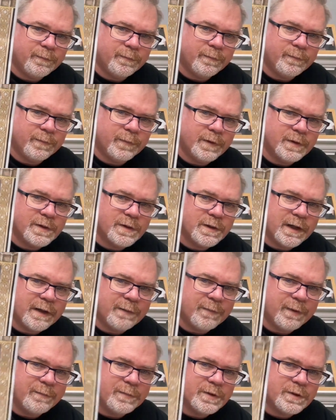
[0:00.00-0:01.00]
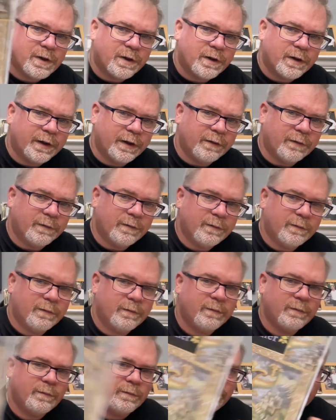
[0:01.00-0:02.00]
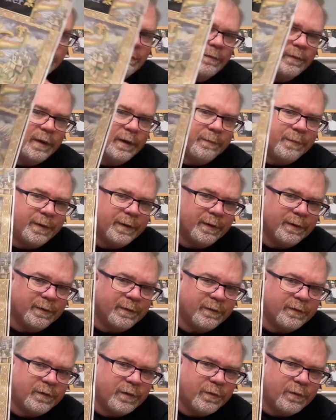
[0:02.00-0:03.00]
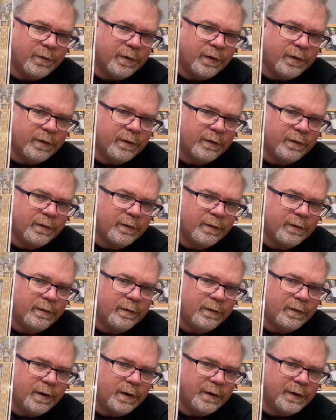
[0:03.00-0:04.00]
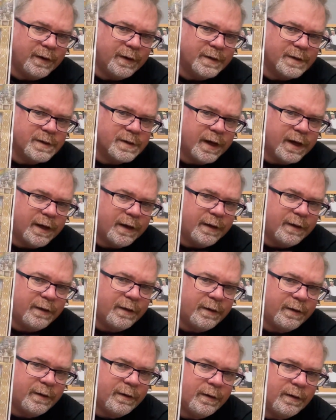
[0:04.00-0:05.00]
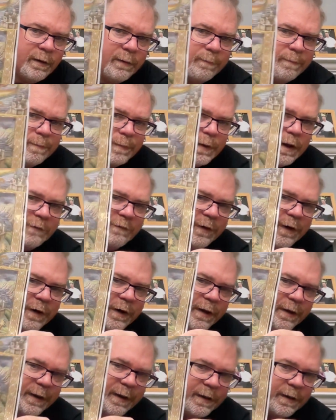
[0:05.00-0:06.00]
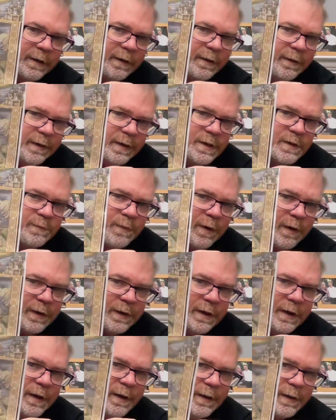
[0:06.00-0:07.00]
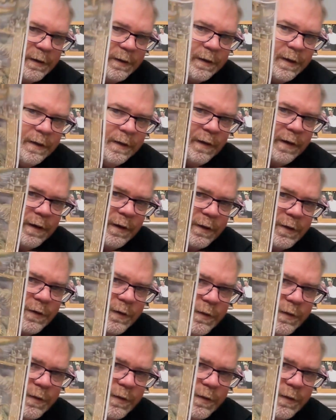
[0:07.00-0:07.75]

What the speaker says: This time I'm starting up here in this corner on the inside. Figured I'll get this part done and then I'll do the